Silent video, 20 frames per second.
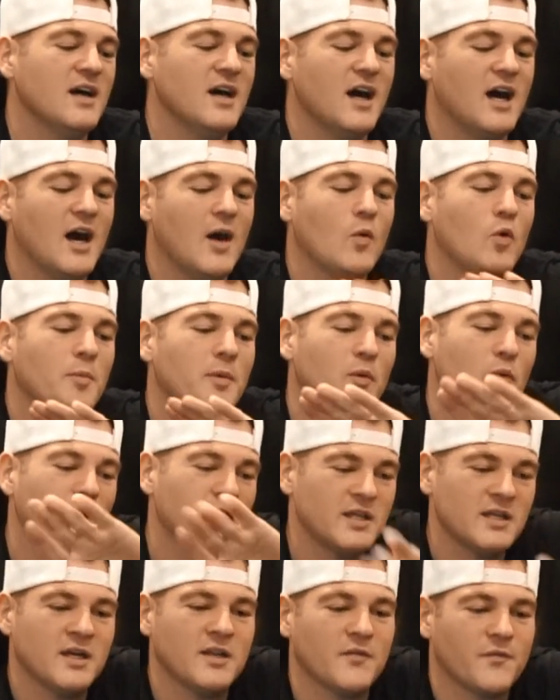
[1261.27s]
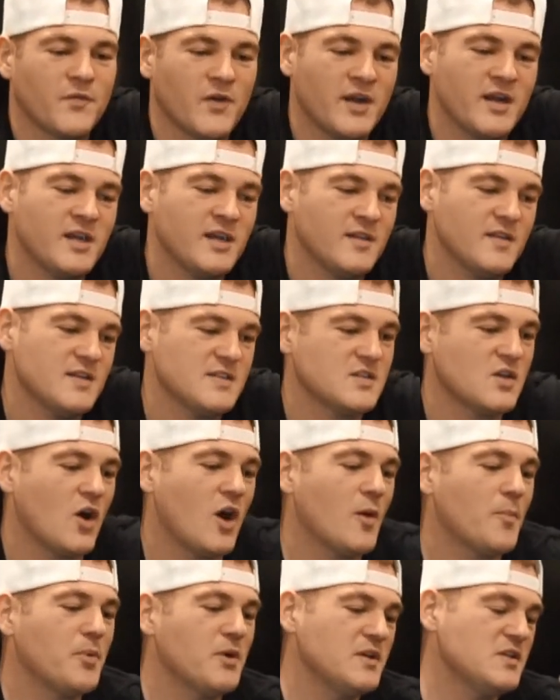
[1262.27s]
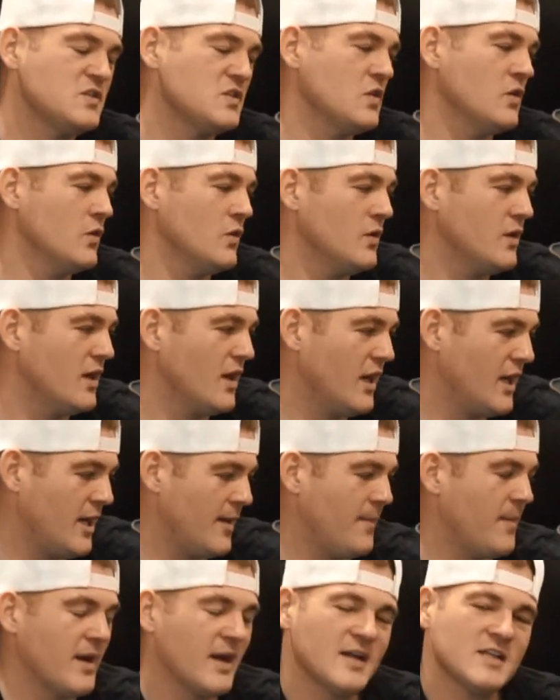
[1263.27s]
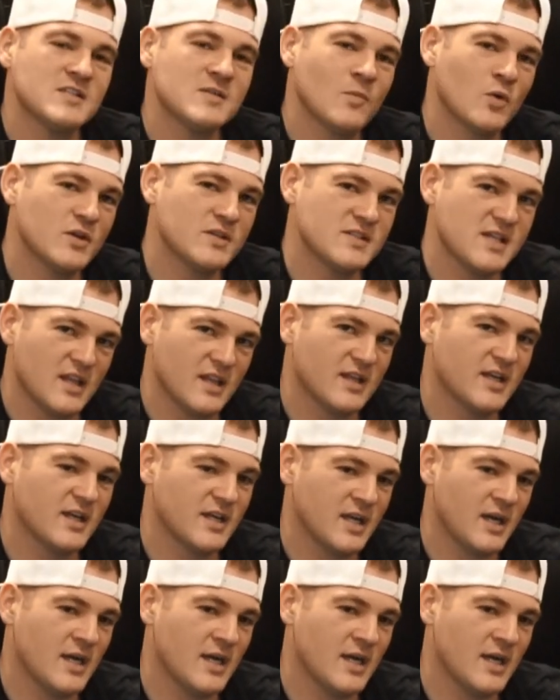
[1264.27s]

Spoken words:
We'll be working on the front end of this car pretty soon. I got some more Celica